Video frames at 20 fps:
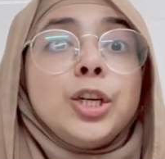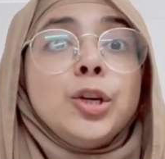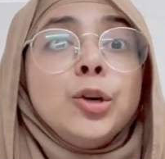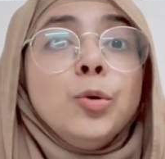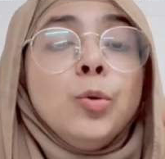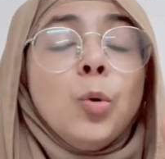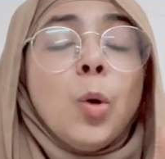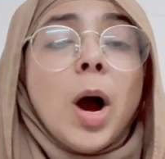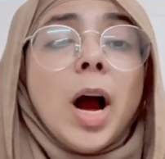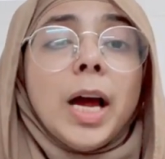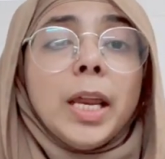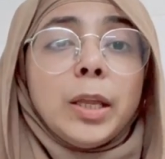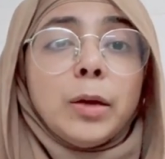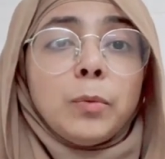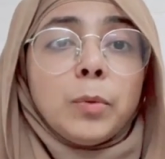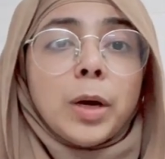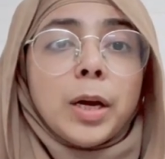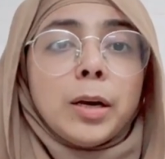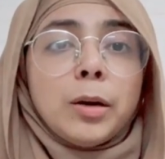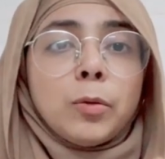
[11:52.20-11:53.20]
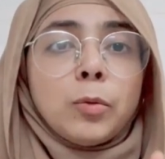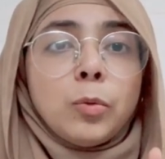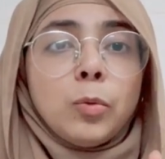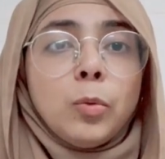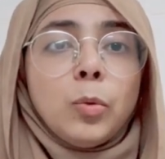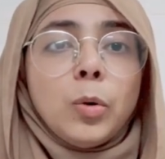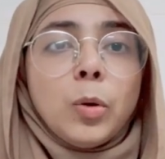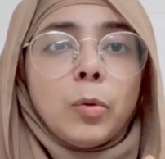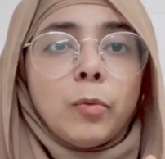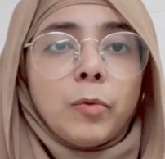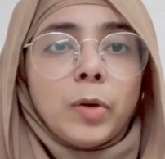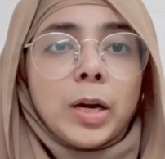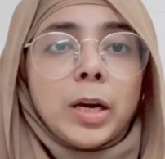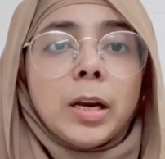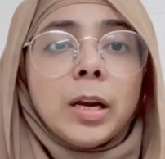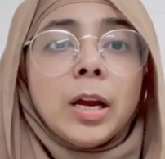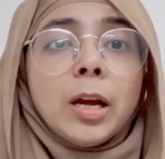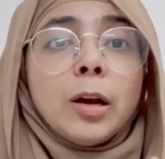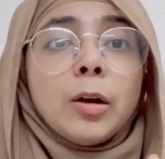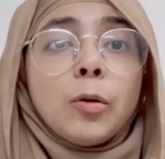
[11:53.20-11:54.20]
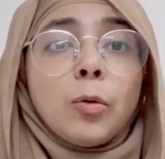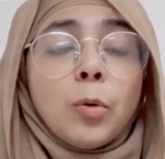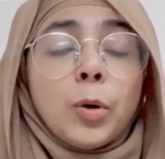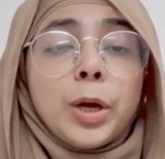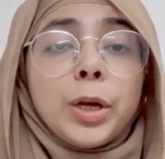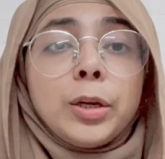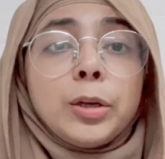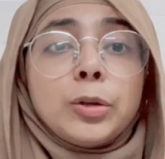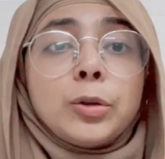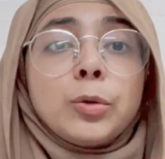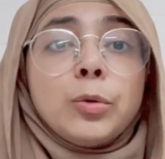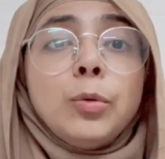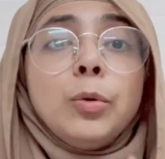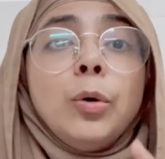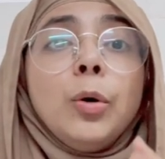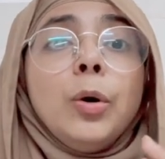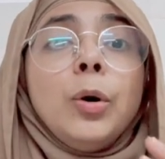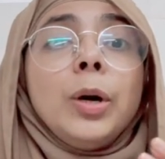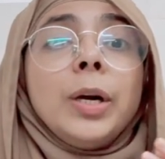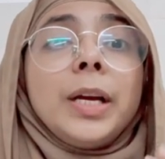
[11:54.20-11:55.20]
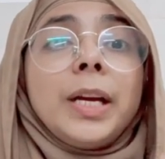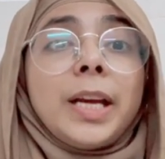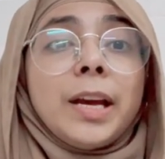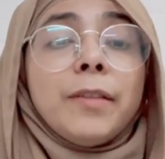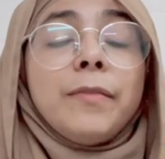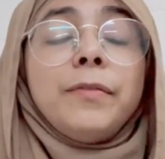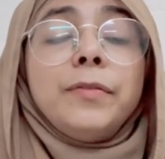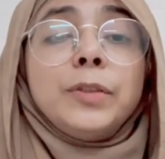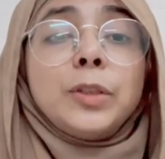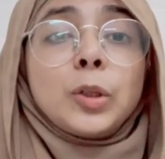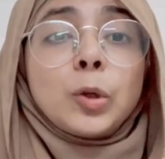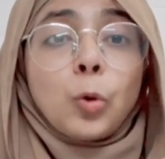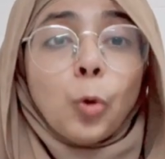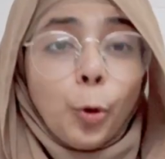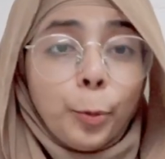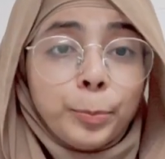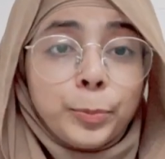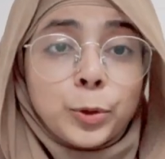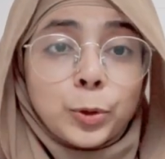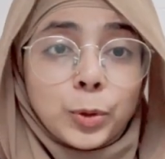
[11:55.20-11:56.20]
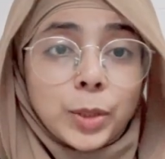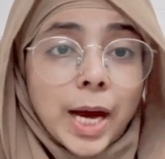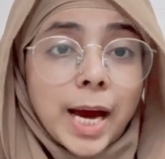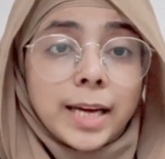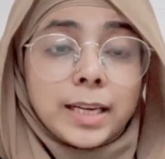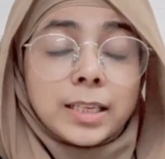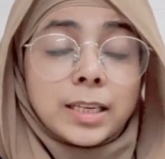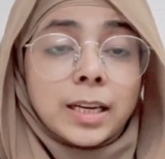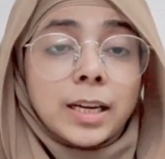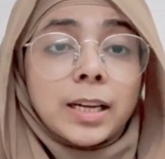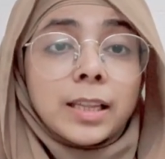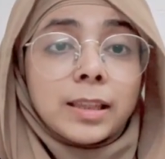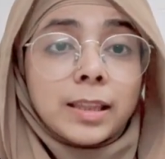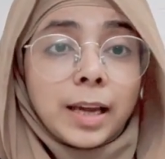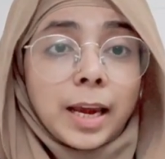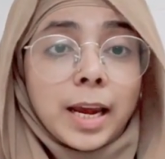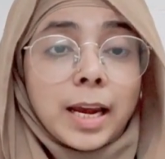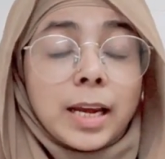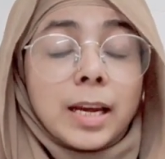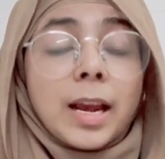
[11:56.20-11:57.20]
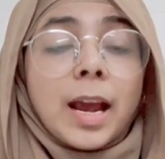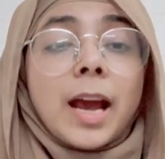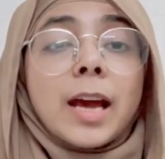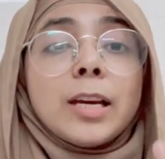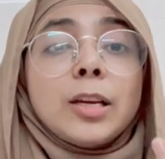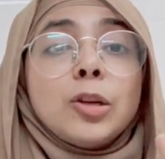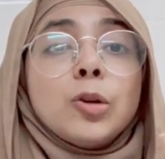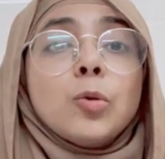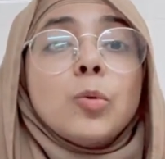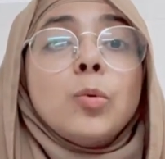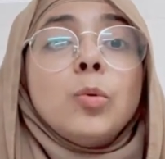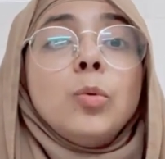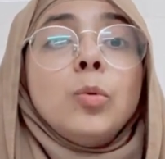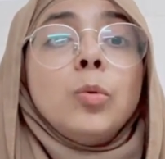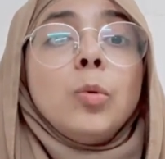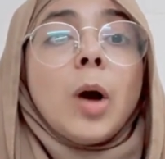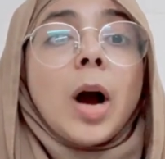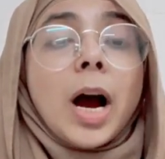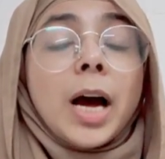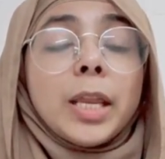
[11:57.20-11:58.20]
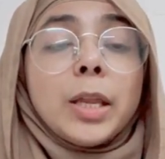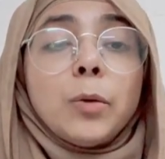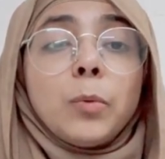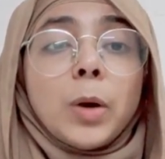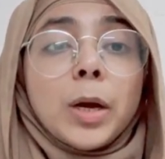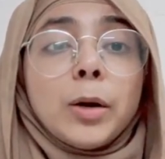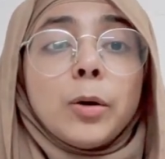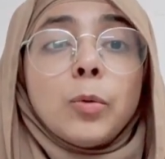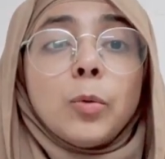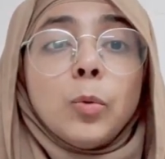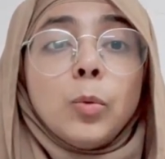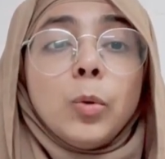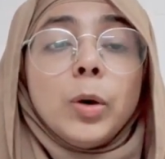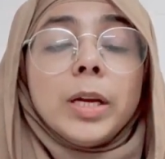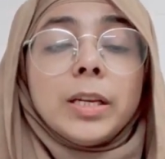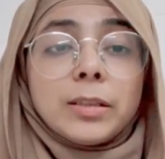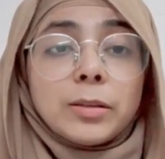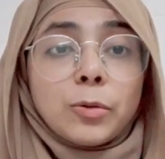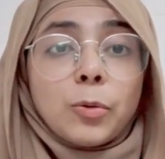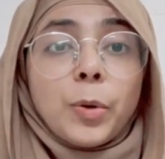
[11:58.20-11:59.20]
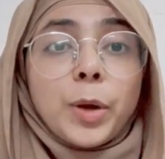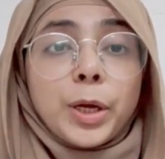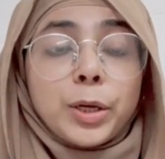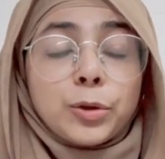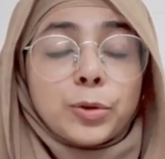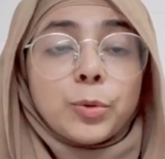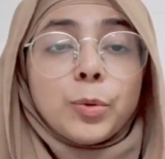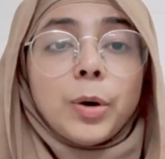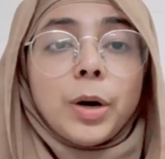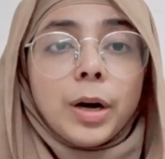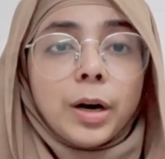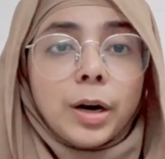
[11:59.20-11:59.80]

You are the one who will going to give scope to that thing and you are the one who is going to